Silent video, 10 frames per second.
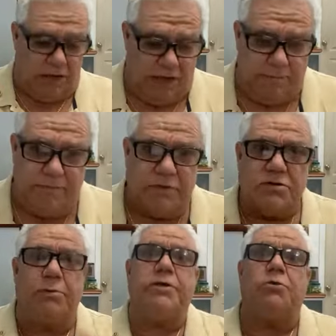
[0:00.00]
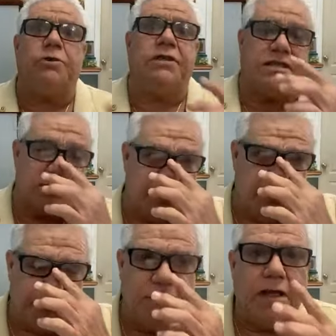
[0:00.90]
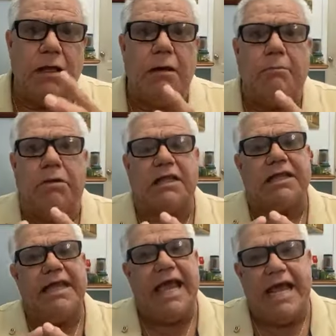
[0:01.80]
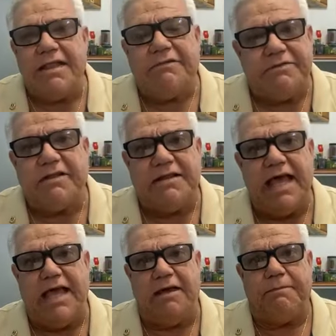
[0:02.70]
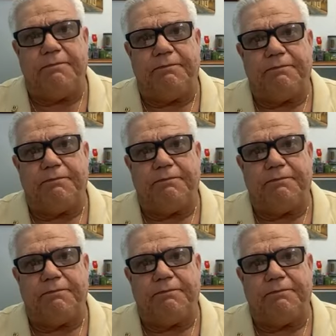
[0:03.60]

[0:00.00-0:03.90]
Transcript: Okay, so we're doing this. But at the end of the day,